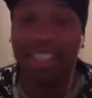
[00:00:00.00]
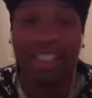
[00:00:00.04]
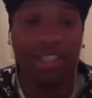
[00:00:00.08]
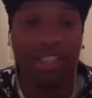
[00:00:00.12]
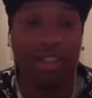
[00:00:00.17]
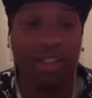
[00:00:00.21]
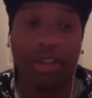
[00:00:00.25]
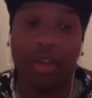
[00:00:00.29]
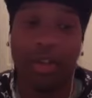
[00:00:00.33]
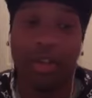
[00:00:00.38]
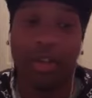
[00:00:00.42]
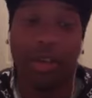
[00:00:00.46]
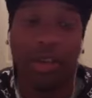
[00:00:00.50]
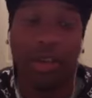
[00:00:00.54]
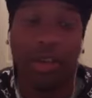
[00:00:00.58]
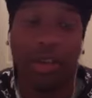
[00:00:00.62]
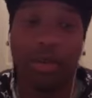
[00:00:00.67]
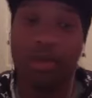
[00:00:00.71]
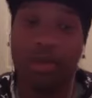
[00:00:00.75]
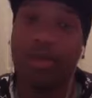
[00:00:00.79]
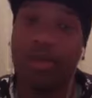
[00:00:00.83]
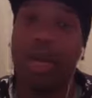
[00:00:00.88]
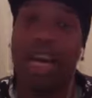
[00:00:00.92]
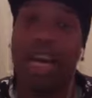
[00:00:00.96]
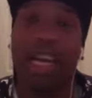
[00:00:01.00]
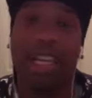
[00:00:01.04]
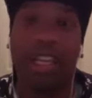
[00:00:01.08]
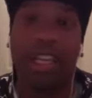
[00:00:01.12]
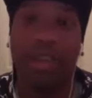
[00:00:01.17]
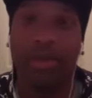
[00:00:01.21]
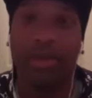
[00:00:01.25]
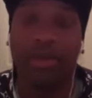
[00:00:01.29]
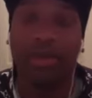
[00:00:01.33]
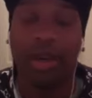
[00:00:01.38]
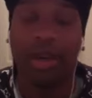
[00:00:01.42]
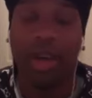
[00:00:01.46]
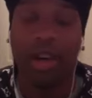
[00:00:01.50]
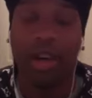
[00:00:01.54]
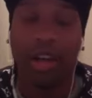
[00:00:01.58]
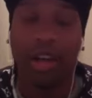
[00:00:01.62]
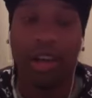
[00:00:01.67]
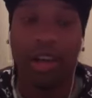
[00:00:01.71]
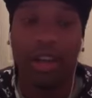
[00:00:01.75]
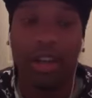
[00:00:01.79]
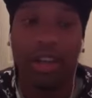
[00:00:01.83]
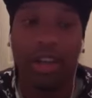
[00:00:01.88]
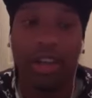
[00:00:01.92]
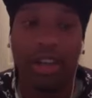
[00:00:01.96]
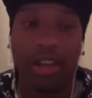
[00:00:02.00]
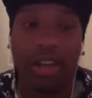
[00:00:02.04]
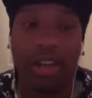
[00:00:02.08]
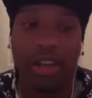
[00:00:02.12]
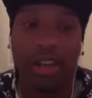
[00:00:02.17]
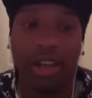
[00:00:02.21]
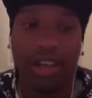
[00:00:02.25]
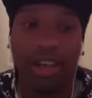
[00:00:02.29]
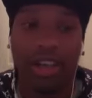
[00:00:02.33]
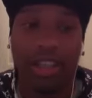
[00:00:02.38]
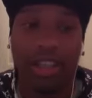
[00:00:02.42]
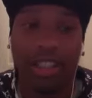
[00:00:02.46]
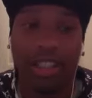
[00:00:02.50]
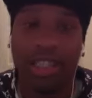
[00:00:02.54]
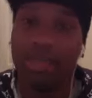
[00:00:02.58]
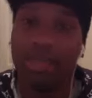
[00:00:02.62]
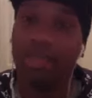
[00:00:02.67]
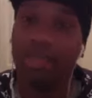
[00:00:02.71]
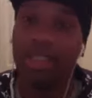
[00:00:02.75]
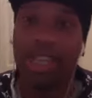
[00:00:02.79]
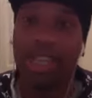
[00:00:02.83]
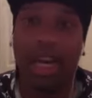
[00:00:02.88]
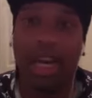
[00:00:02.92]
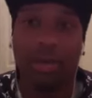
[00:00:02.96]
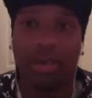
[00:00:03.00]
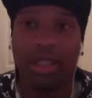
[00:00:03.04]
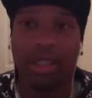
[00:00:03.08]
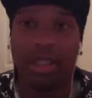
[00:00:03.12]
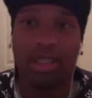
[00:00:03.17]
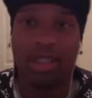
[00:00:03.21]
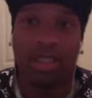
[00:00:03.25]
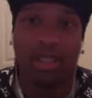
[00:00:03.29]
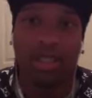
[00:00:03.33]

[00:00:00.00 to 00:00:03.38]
a variety of different topics.